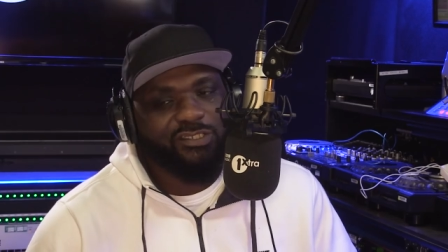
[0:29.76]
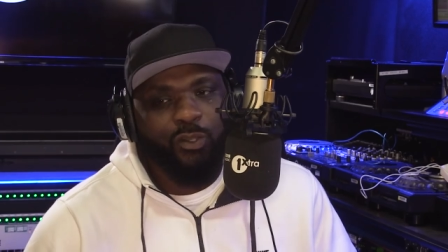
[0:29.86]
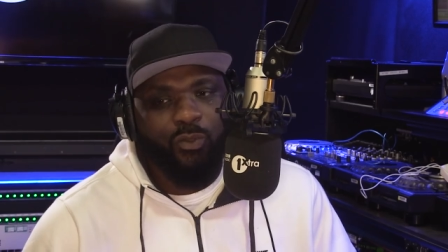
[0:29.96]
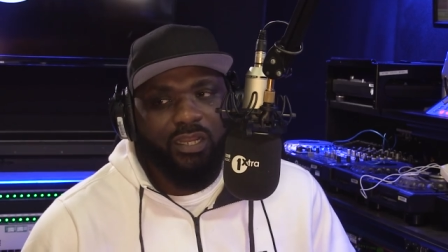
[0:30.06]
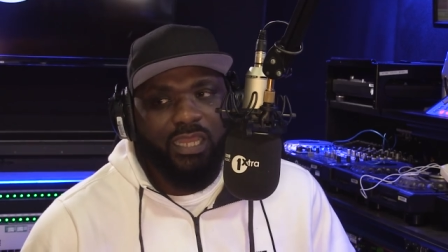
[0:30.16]
You
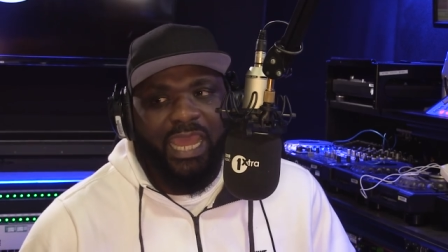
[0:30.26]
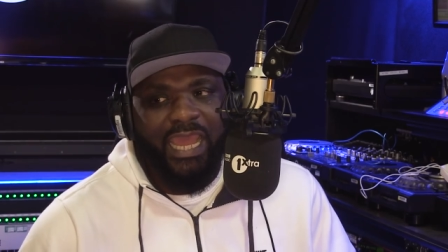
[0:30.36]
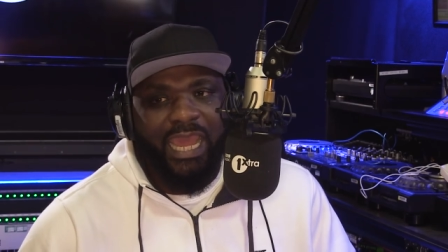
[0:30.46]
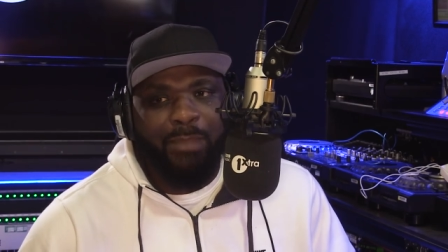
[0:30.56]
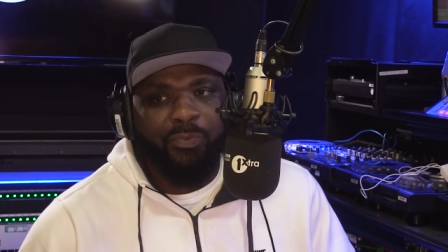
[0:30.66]
know what?
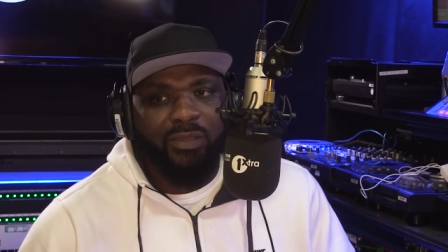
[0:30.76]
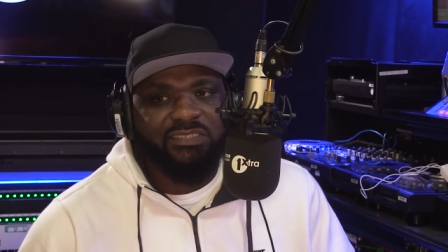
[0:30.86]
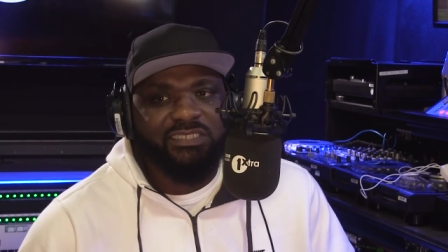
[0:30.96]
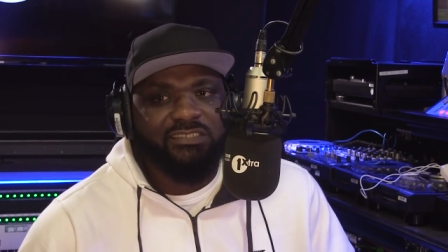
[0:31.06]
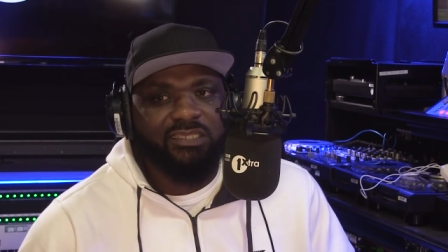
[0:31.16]
I, I
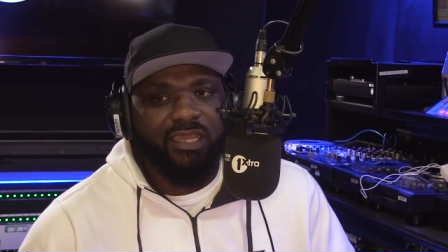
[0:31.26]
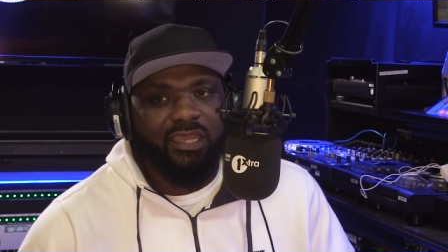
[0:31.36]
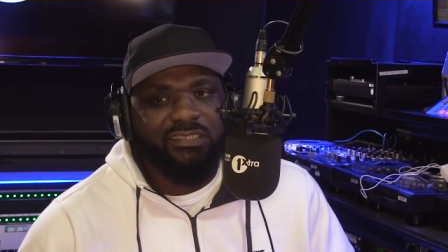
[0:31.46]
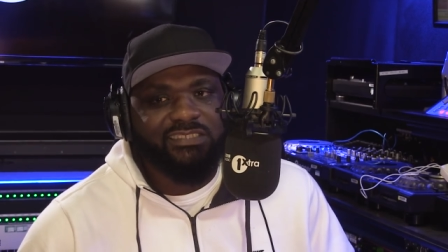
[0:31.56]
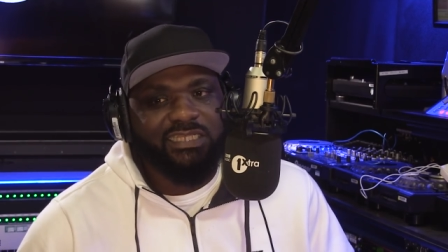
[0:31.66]
bumped into
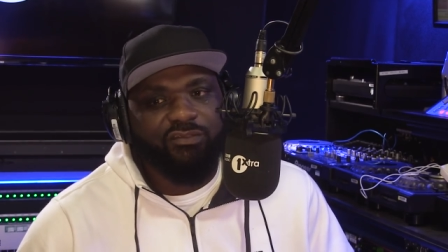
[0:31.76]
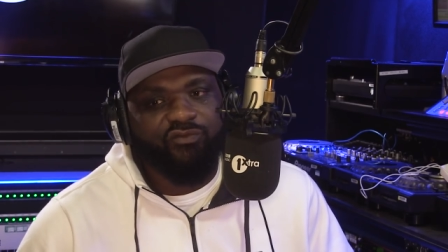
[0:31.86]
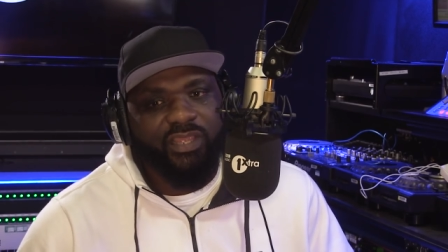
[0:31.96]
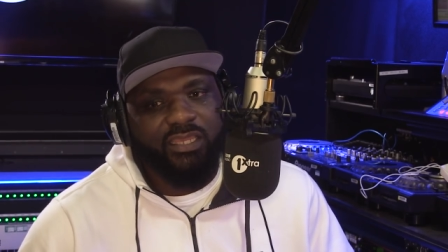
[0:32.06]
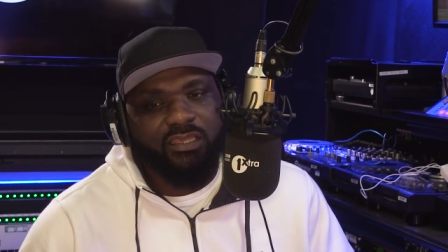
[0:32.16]
uh, Slick
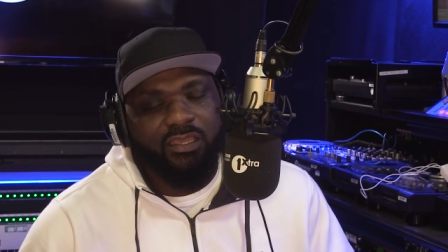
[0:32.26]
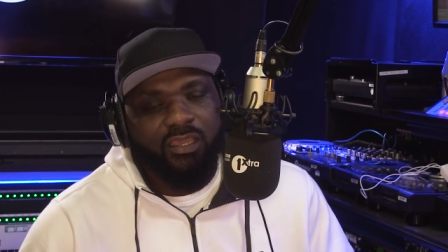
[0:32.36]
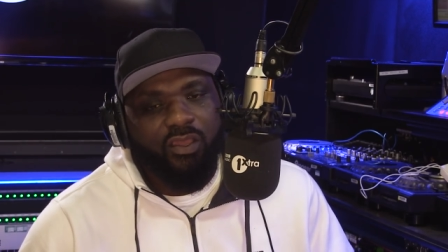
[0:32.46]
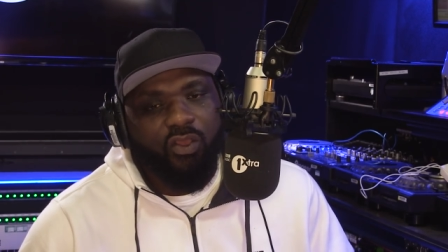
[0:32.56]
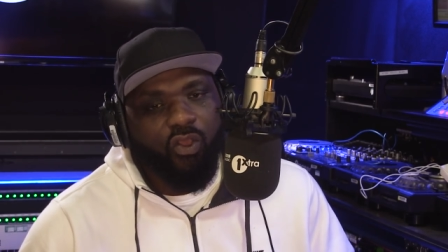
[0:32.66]
Rick
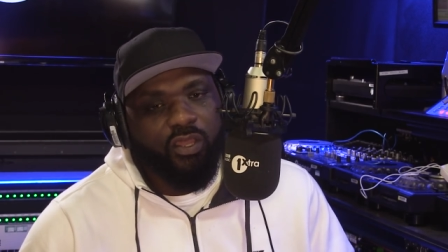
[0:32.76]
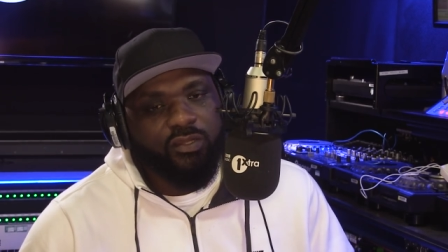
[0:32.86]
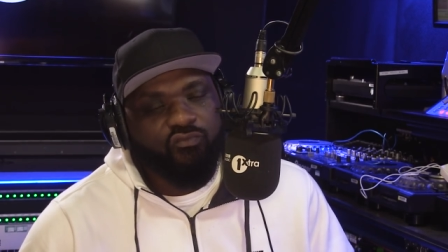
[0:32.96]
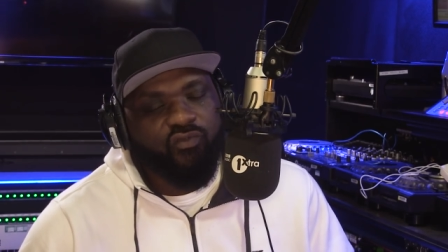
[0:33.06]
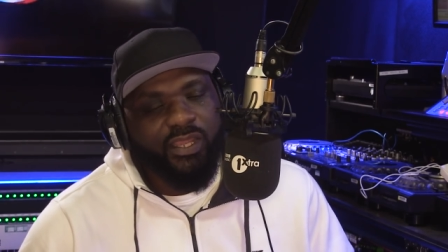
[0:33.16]

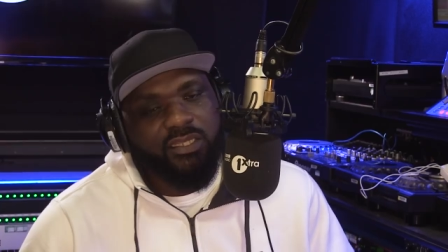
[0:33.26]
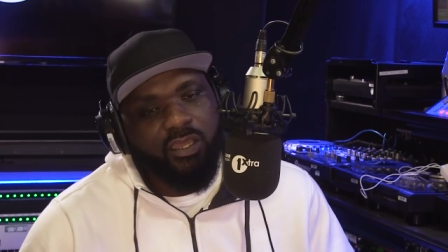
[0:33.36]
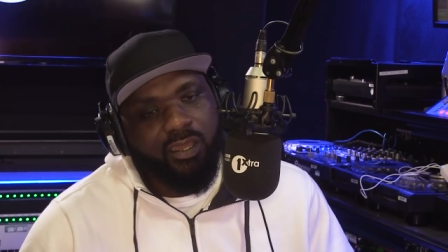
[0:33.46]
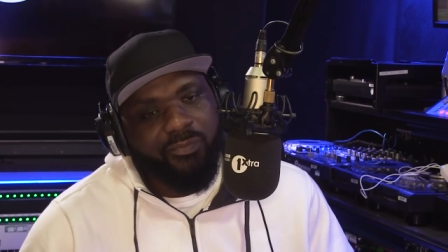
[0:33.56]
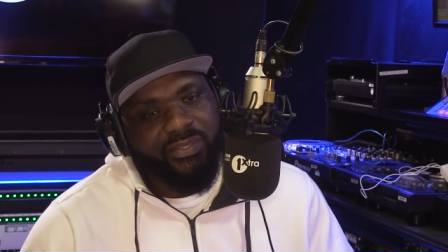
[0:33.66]
on the red
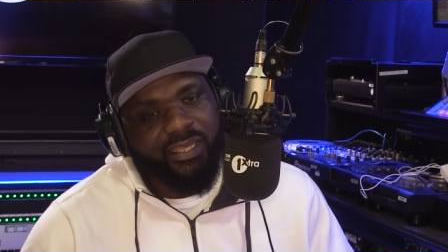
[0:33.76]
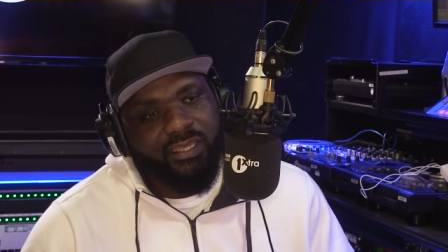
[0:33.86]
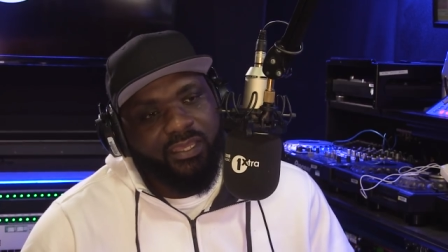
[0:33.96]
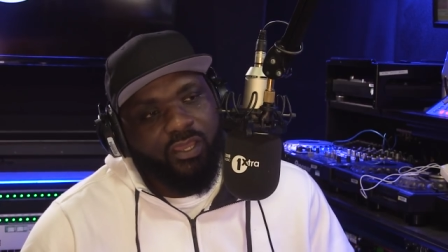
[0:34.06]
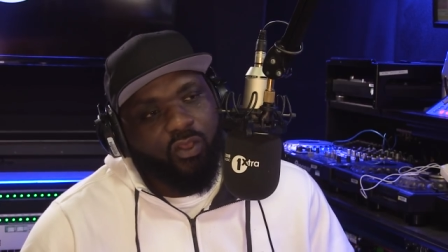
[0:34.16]

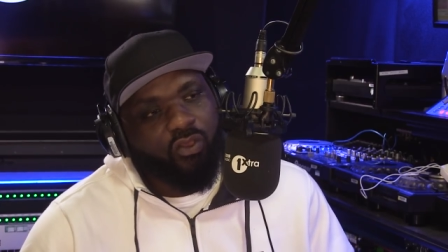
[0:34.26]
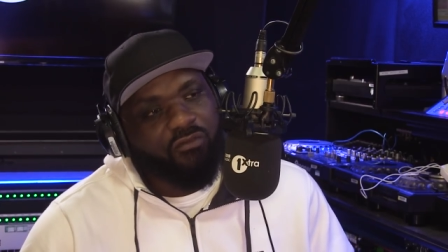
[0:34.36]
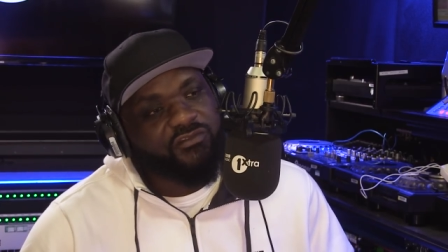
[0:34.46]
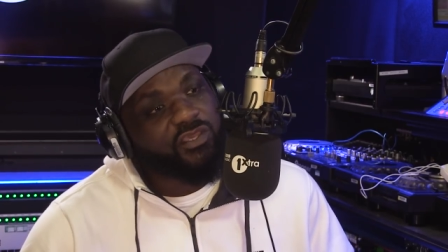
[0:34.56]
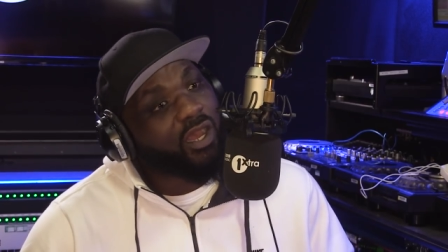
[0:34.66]
carpet
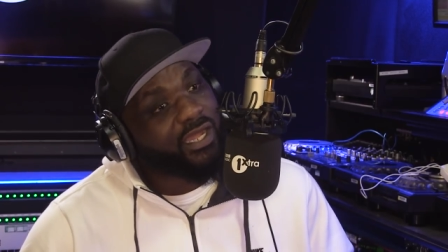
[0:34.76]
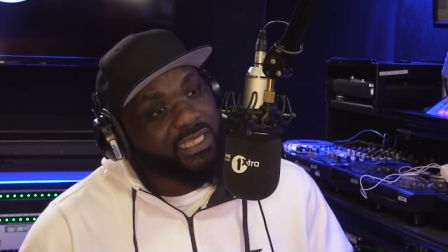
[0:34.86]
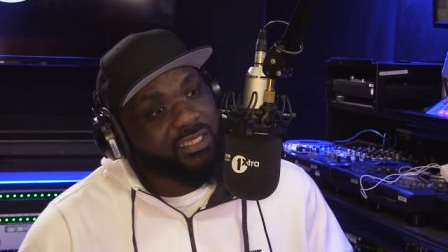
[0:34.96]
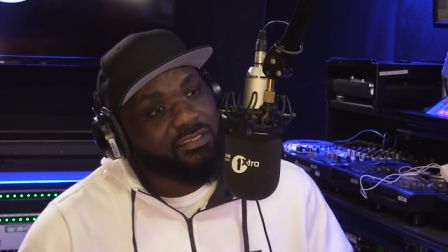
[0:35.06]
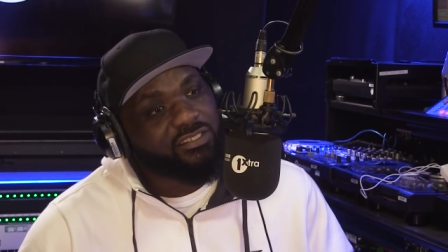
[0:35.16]
of
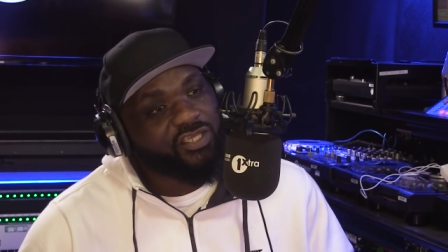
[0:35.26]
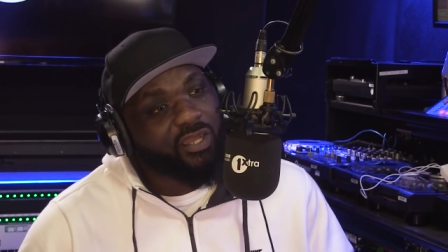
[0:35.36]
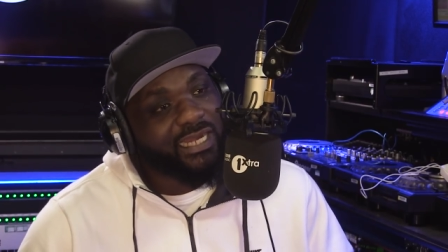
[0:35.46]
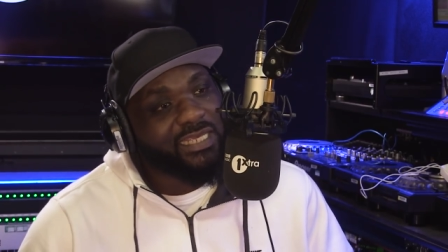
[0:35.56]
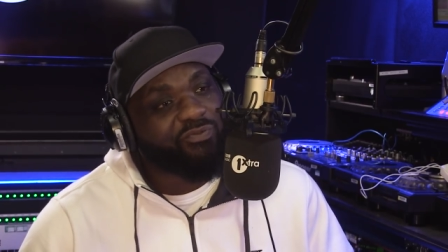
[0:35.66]
Yardie, the
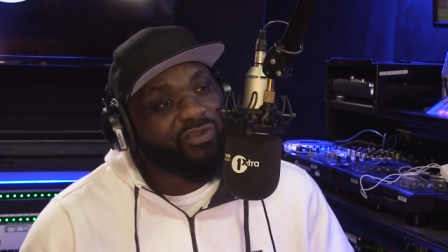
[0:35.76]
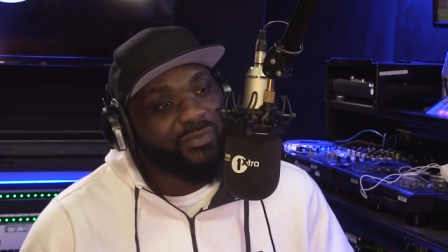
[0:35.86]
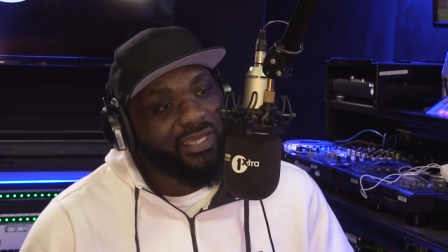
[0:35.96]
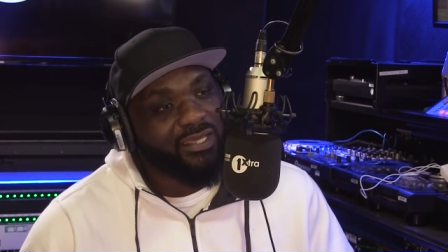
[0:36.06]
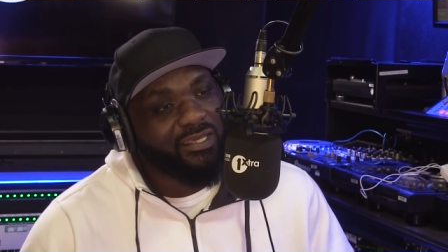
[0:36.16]
Yardie yeah,
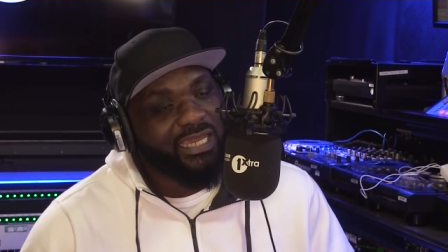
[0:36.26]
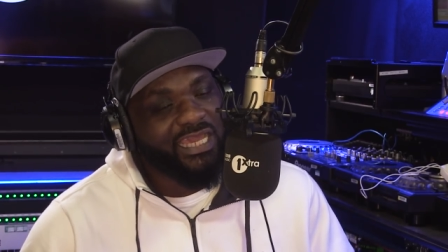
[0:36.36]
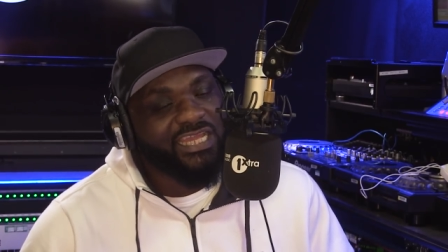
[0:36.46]
premiere yeah.